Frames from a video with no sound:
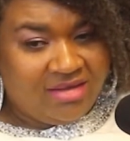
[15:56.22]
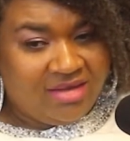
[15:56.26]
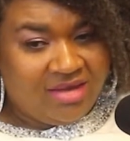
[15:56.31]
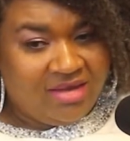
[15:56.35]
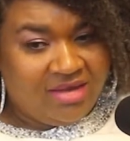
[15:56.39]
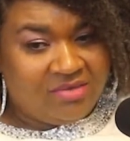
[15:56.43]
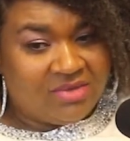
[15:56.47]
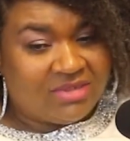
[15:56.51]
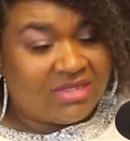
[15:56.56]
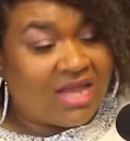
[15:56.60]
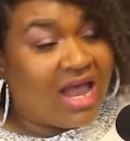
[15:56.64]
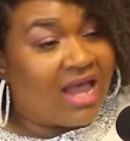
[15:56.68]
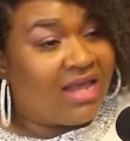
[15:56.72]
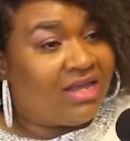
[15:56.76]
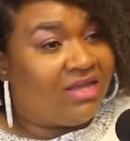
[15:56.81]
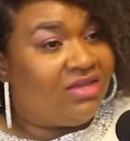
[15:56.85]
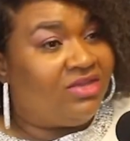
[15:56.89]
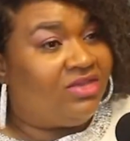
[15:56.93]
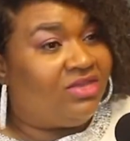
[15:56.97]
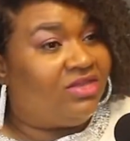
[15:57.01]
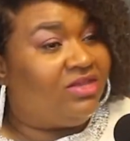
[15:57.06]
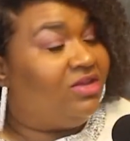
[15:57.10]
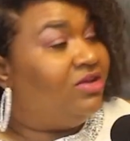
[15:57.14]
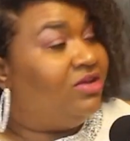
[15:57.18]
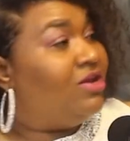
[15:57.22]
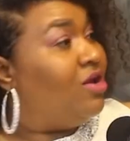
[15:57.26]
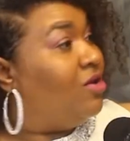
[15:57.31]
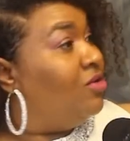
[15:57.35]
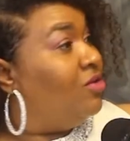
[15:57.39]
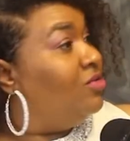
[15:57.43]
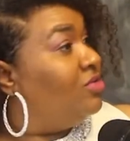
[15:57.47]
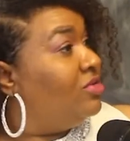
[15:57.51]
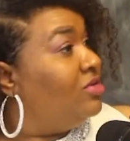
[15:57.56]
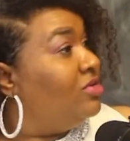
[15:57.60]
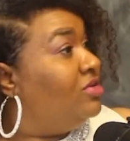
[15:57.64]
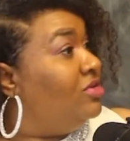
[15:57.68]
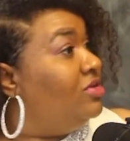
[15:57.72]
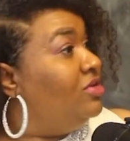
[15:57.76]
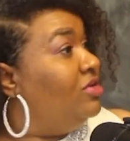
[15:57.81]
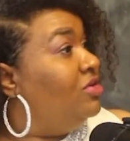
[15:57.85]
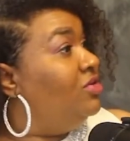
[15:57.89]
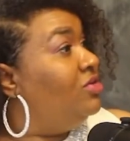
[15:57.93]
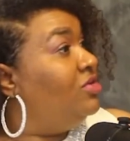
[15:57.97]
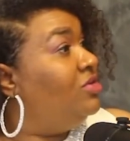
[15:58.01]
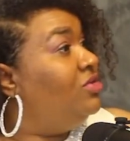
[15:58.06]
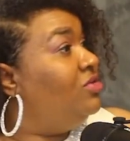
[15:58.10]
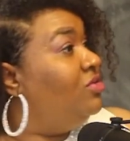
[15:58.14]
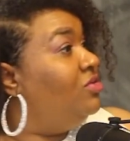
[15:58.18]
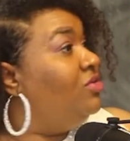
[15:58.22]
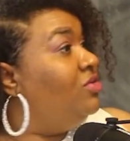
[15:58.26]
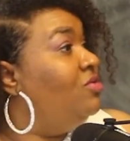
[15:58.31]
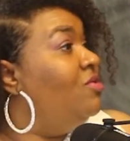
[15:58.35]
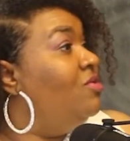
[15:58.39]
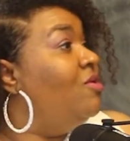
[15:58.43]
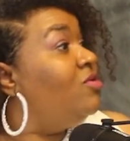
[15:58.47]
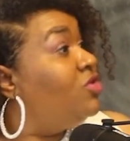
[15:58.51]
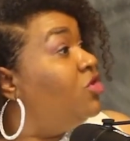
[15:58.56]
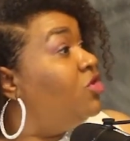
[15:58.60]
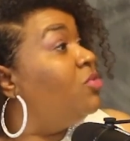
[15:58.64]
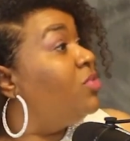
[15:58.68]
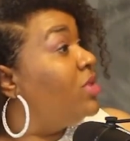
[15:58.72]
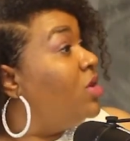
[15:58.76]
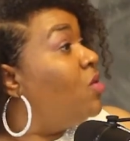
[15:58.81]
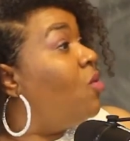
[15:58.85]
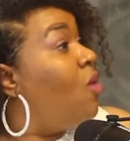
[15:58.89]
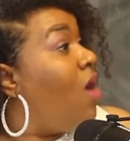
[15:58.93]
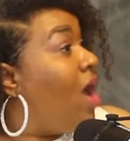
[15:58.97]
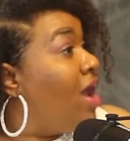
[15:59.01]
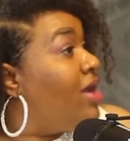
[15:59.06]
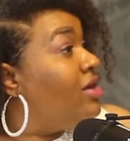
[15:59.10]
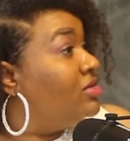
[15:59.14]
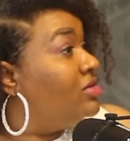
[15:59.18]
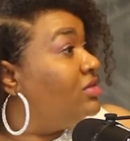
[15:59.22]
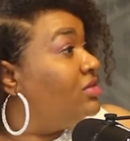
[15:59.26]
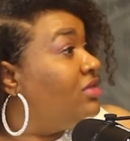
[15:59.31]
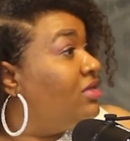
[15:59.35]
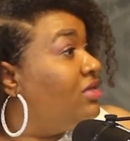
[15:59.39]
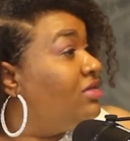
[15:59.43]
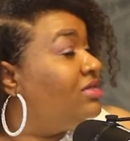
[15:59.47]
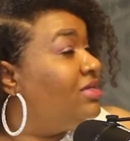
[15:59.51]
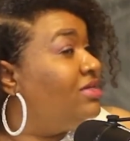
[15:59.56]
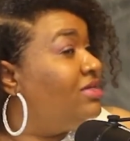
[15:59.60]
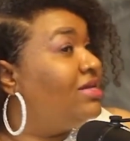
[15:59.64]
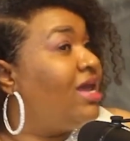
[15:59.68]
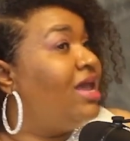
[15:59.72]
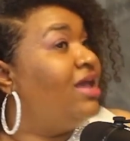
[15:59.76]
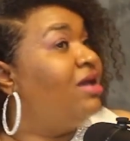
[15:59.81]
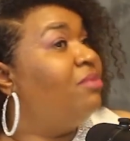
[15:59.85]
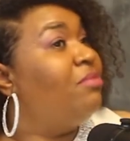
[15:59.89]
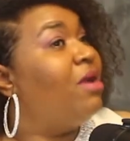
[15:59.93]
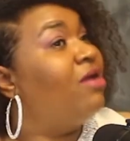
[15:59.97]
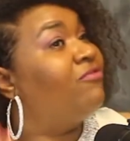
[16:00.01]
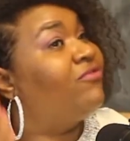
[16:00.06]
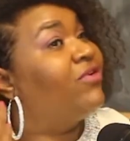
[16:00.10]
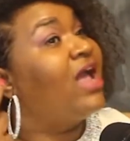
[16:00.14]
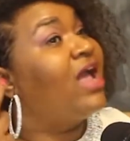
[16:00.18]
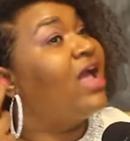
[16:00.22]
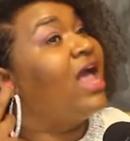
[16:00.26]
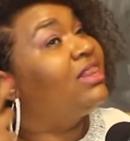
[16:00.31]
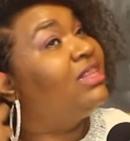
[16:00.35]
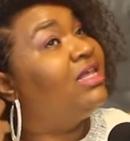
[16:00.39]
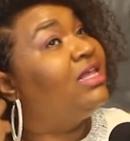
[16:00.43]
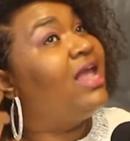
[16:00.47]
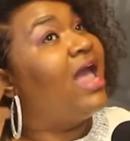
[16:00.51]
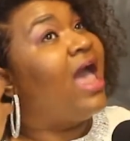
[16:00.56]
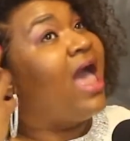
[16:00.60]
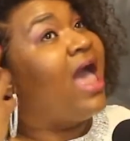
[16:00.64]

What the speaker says: It was like, you're required to take them. I forgot the